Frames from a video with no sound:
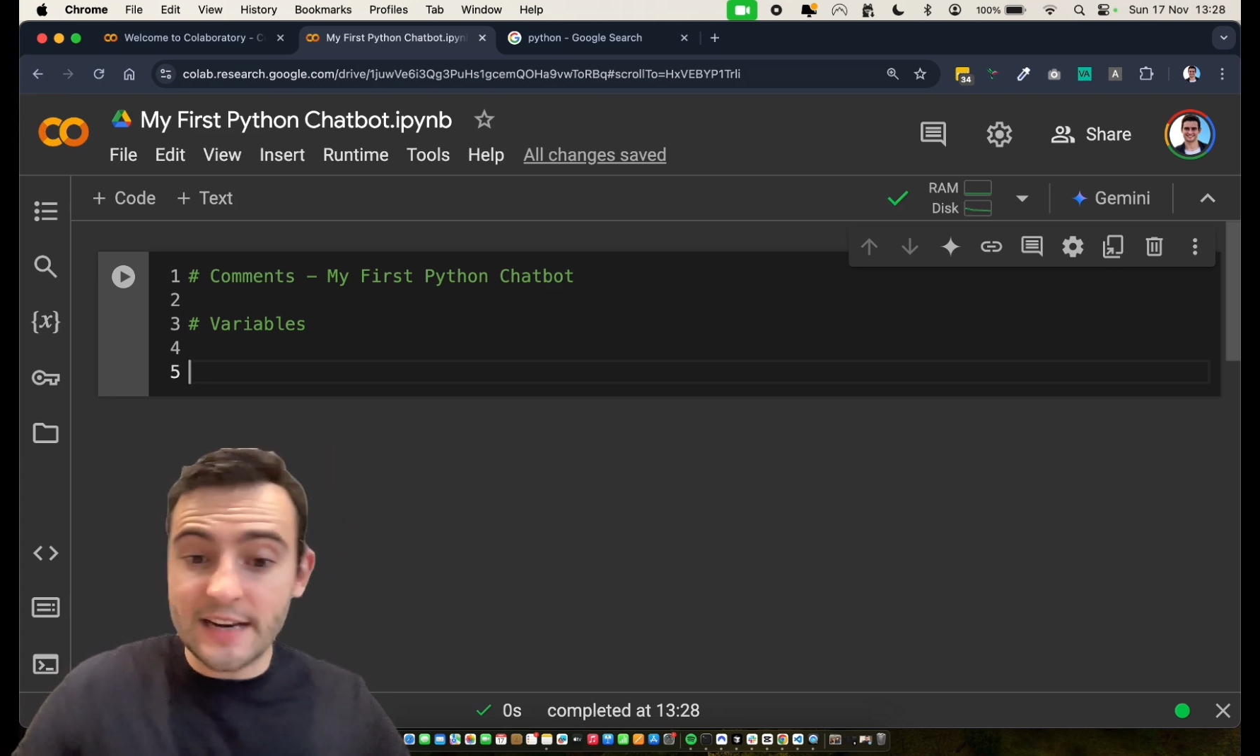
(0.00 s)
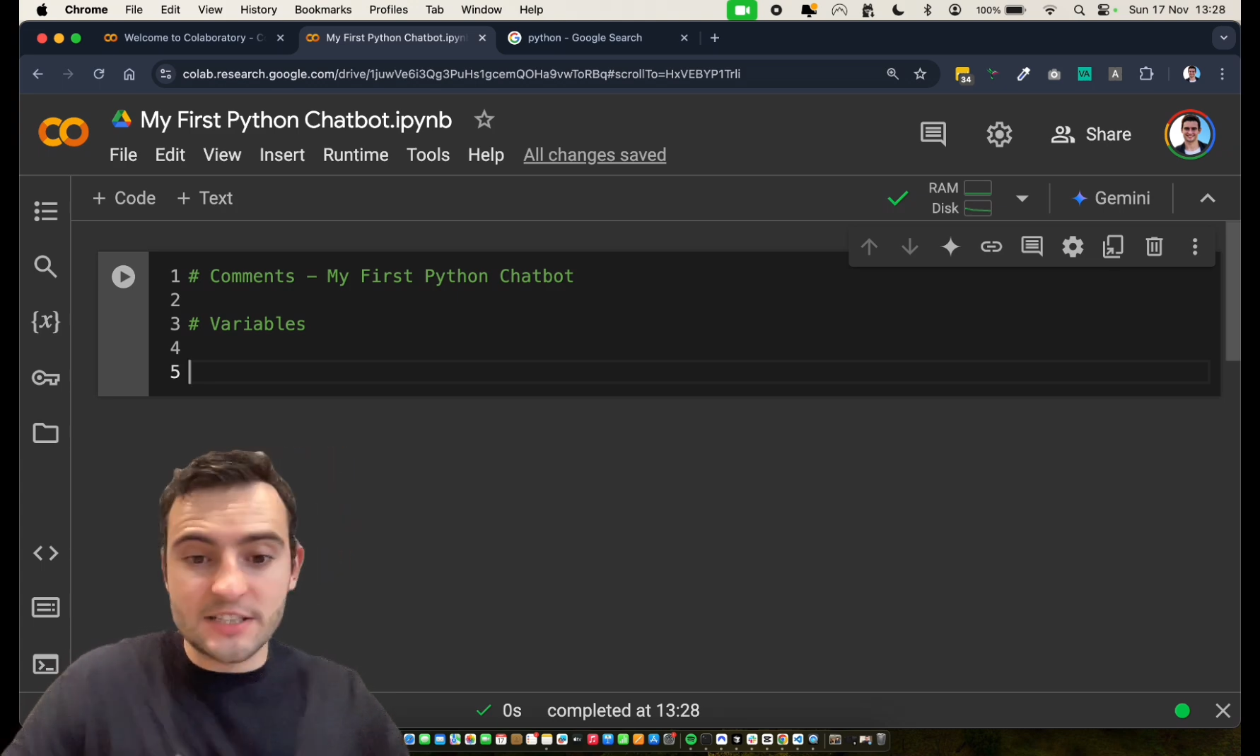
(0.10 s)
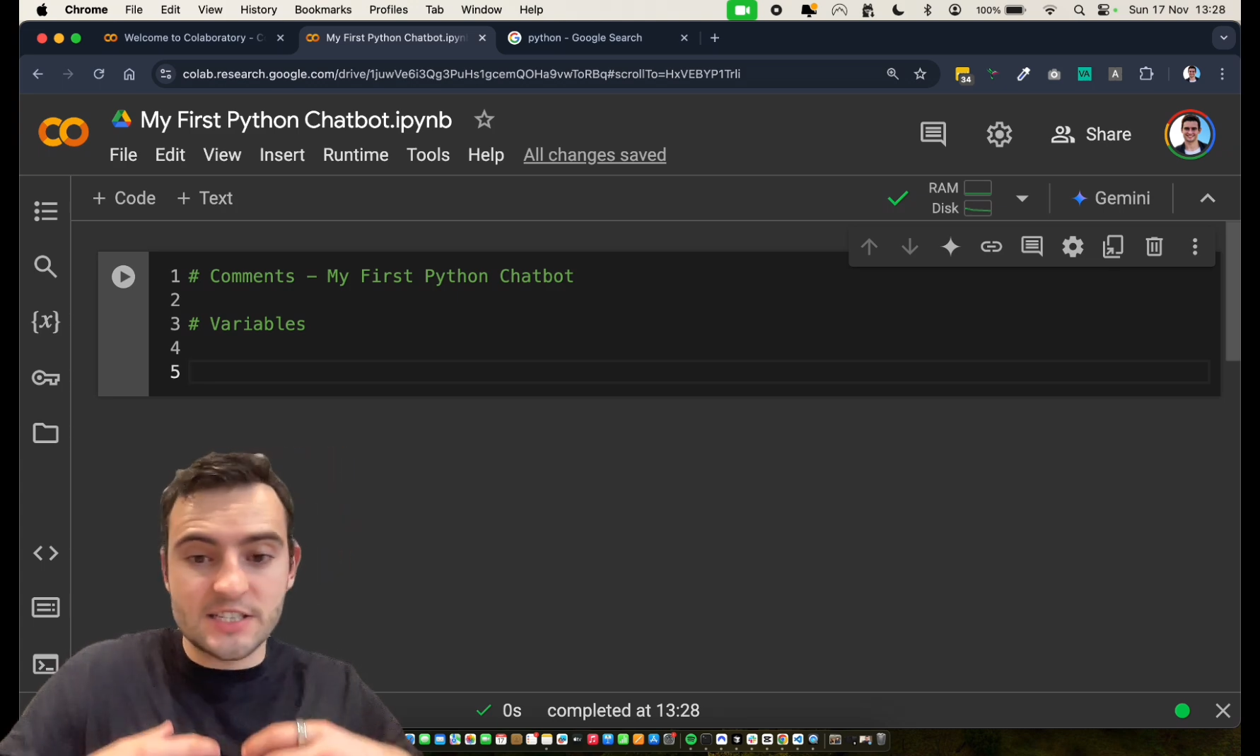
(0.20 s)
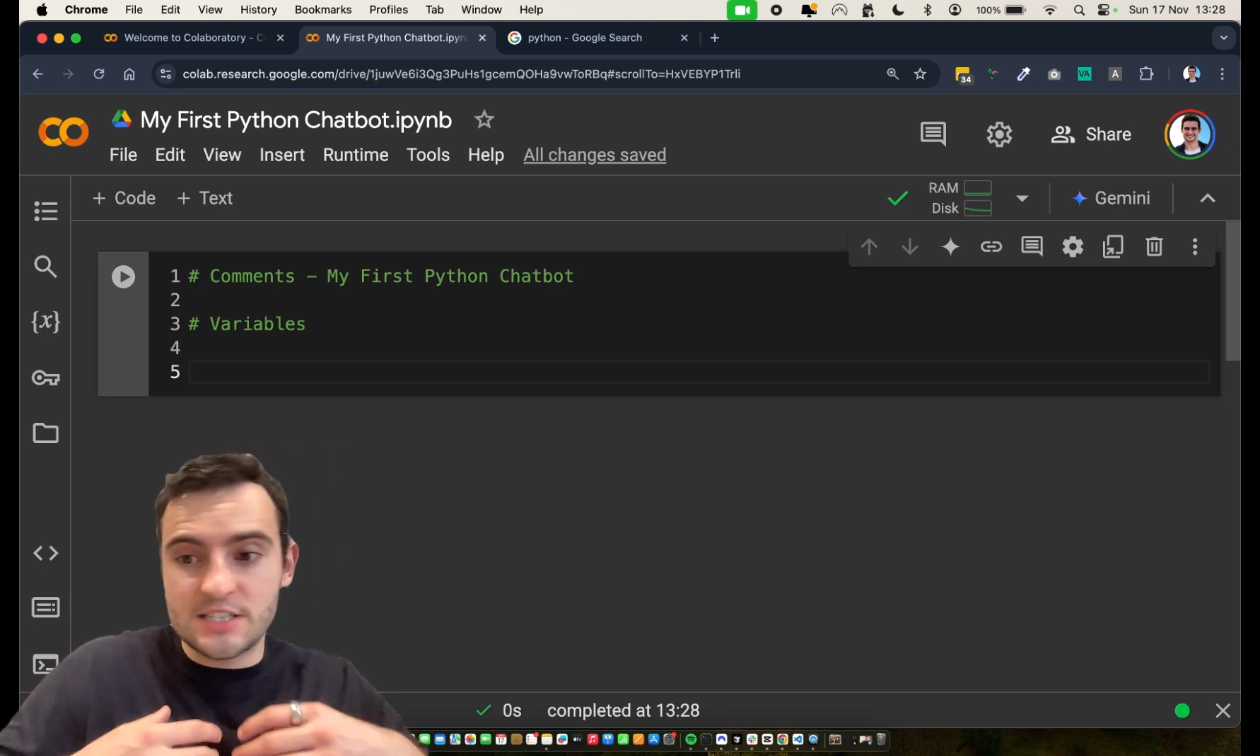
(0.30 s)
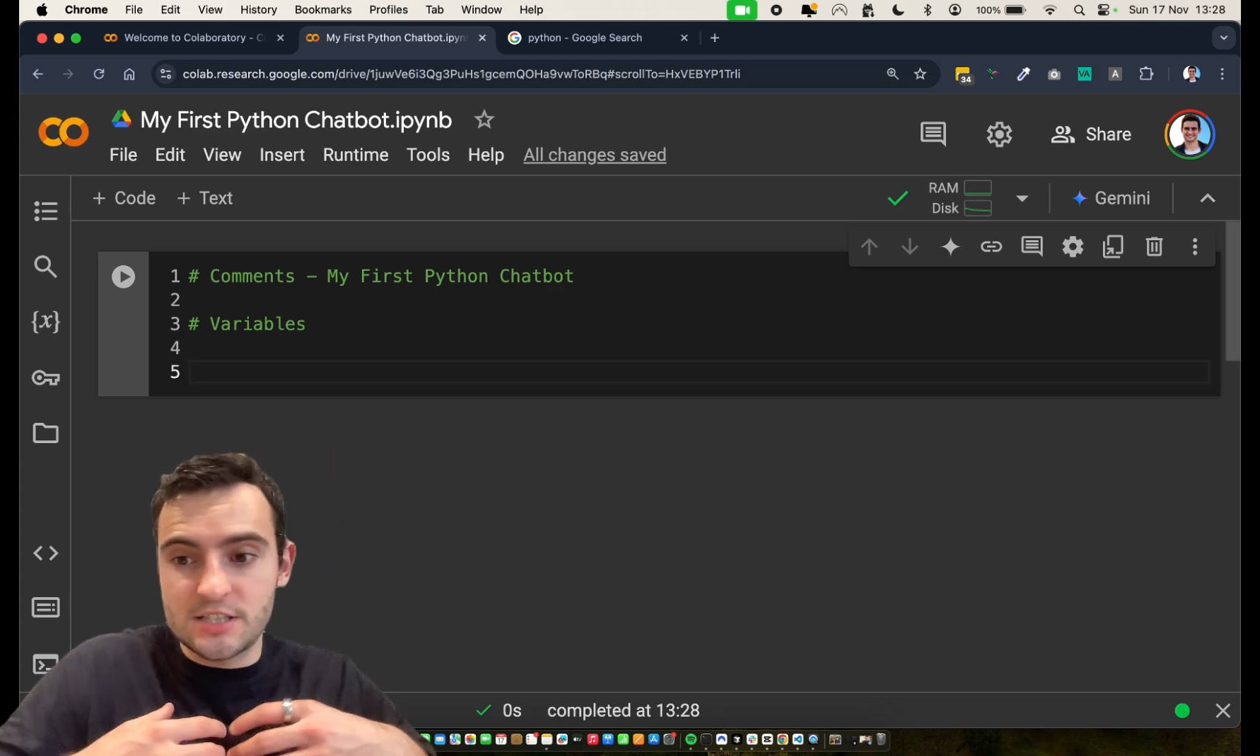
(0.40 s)

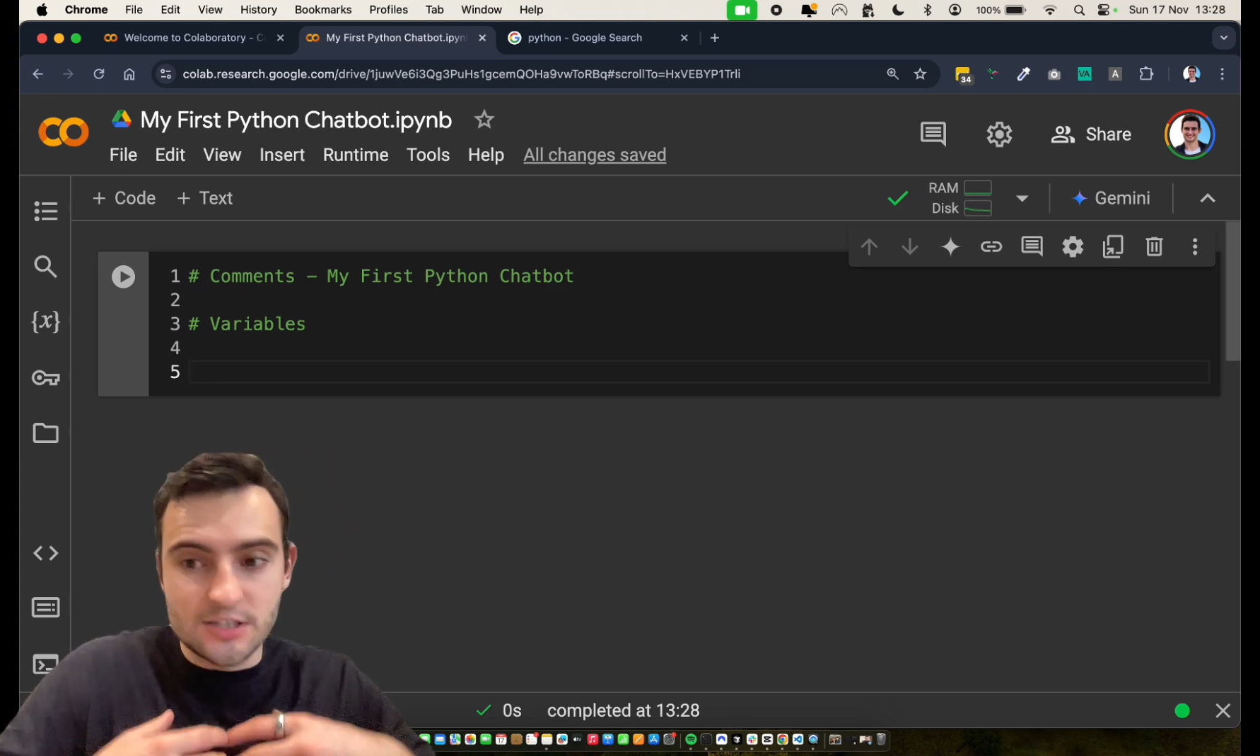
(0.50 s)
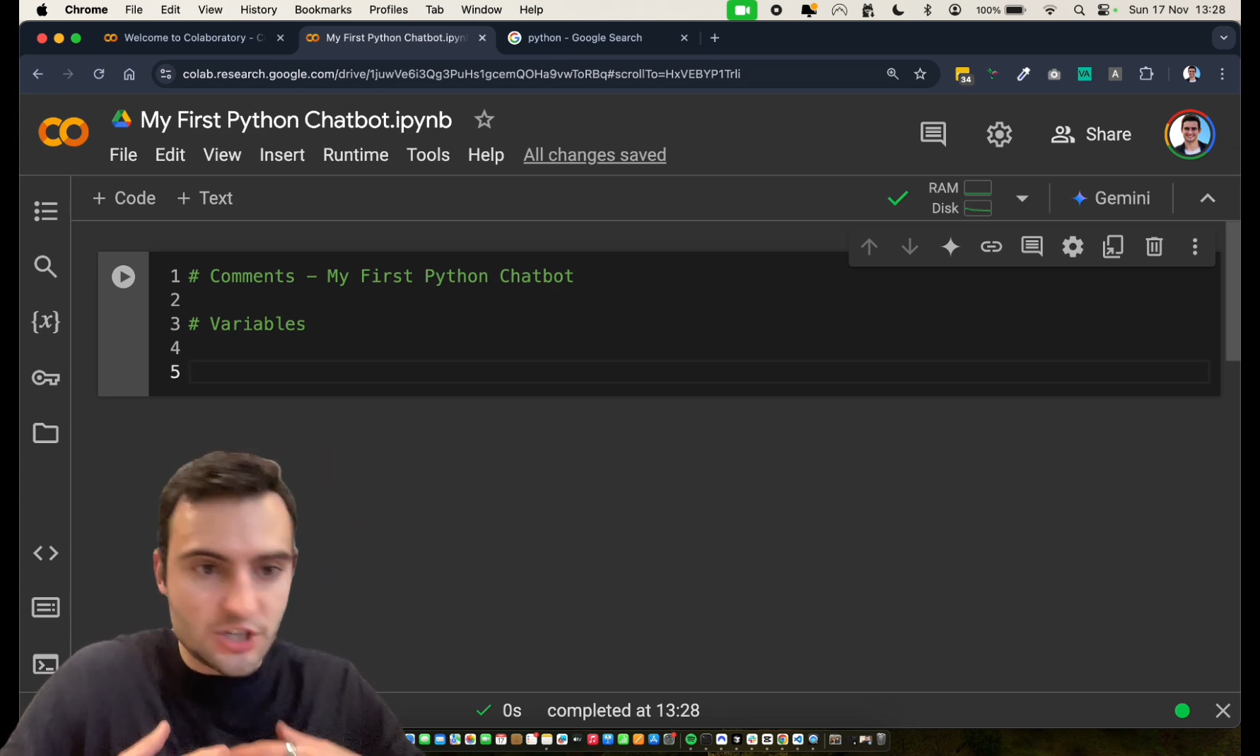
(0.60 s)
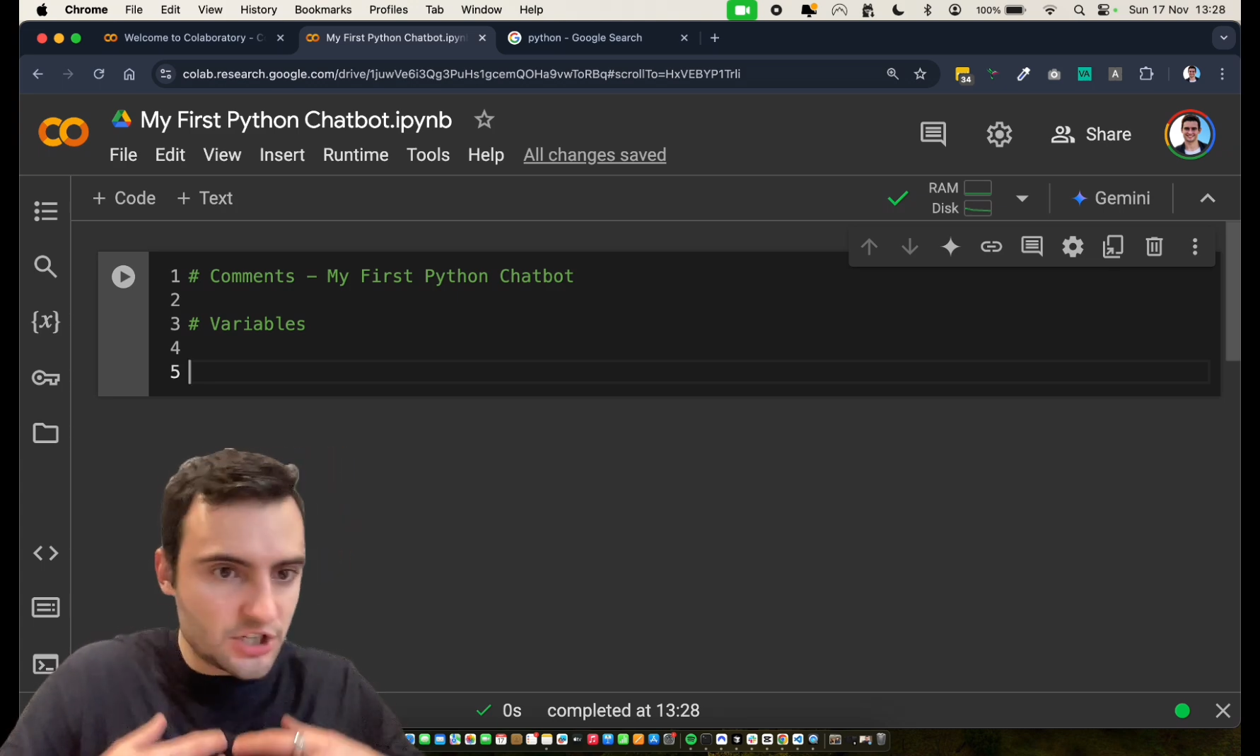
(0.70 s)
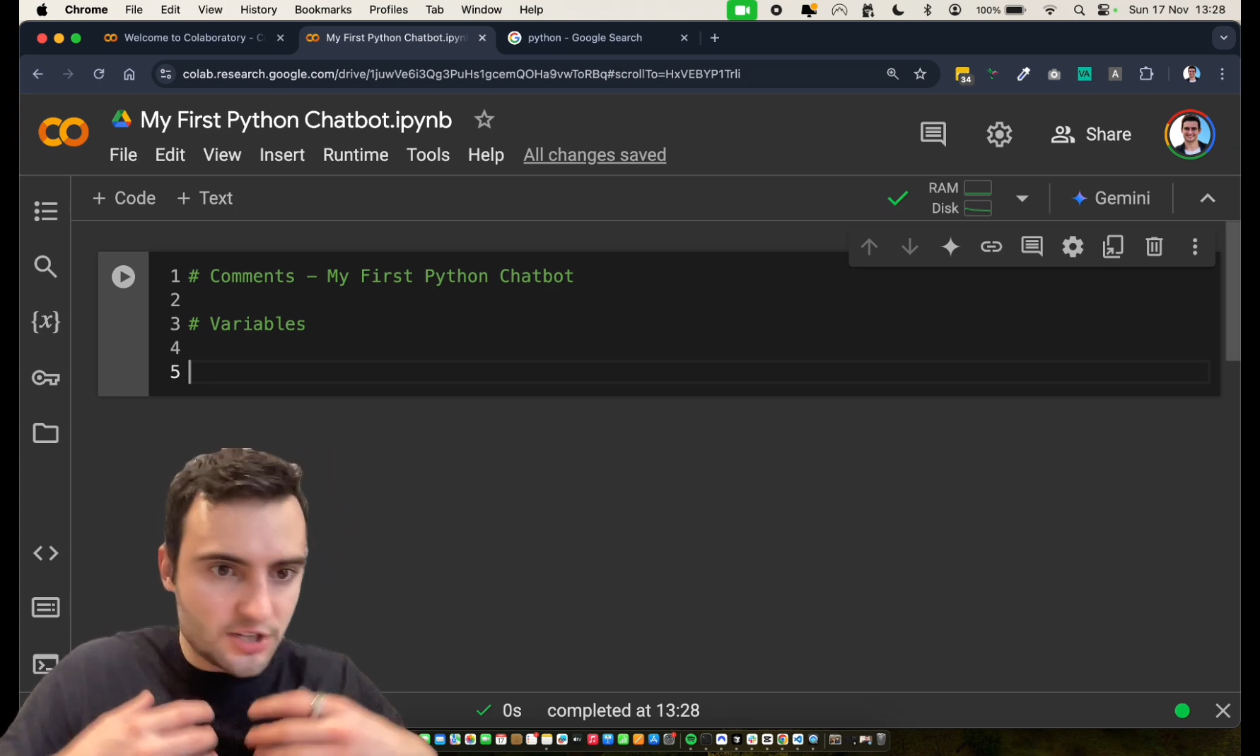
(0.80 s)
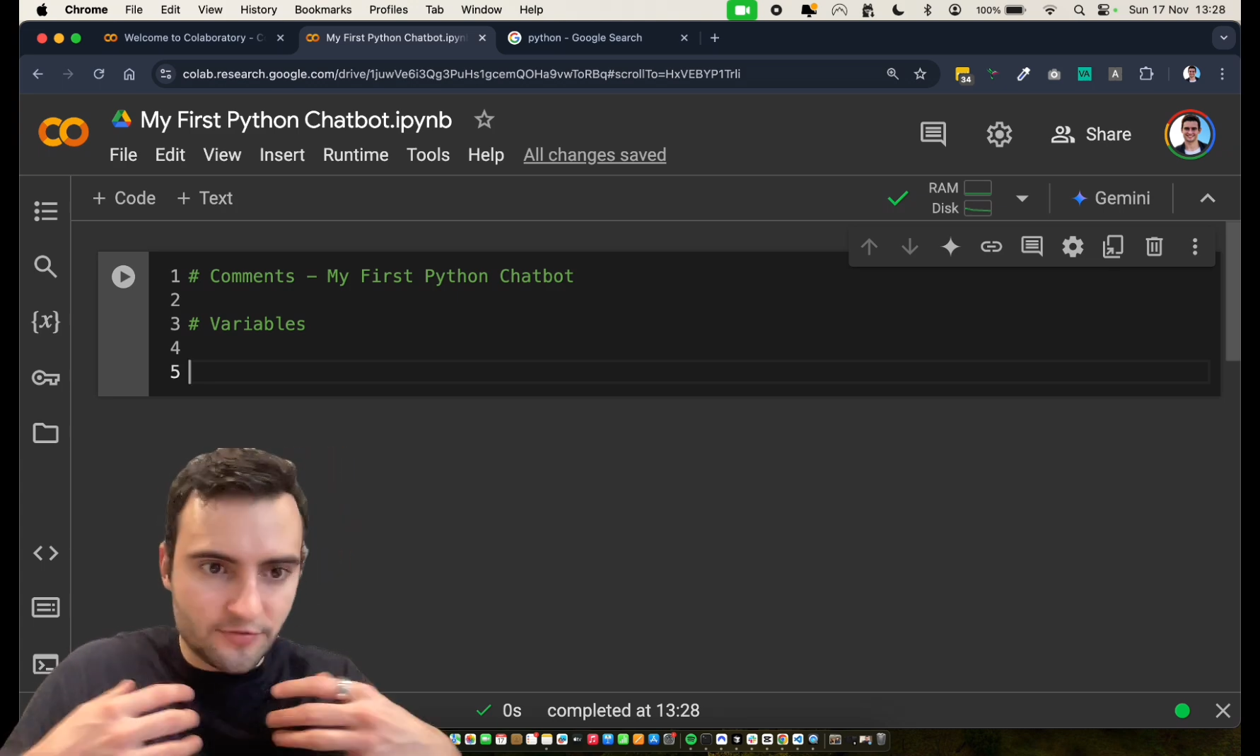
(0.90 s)
It's just